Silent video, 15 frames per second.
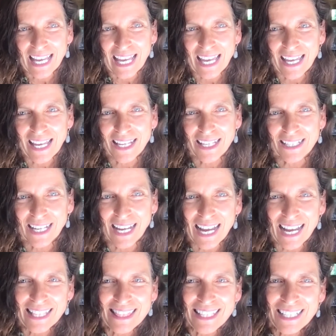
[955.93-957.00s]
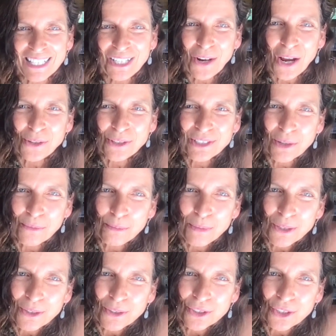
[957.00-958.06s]
And I think, how some
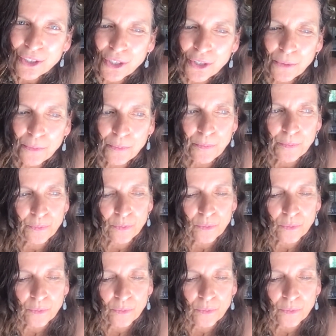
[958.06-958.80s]
meals are